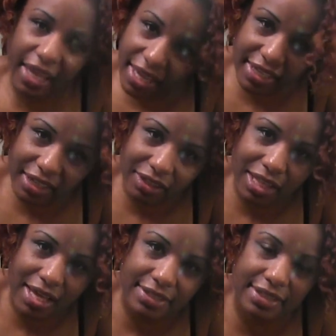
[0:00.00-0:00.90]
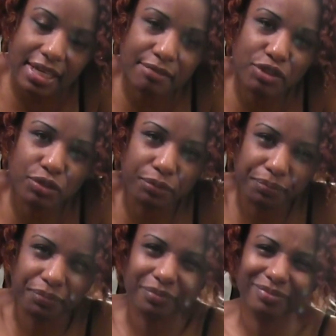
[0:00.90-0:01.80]
And a lot of times too,
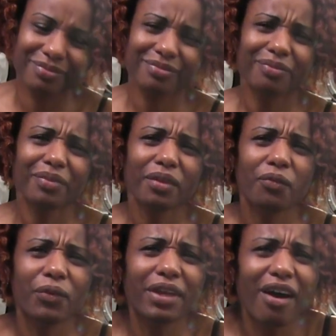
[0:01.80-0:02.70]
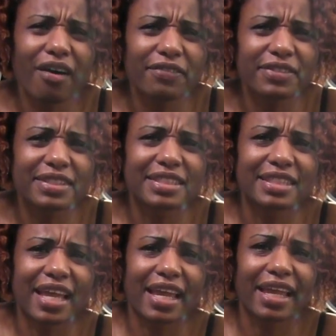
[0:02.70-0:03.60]
we often
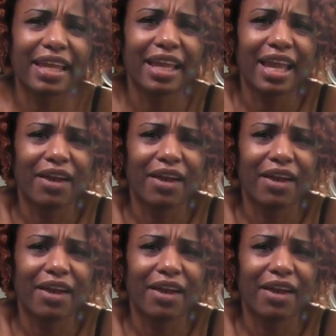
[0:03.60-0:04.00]
say,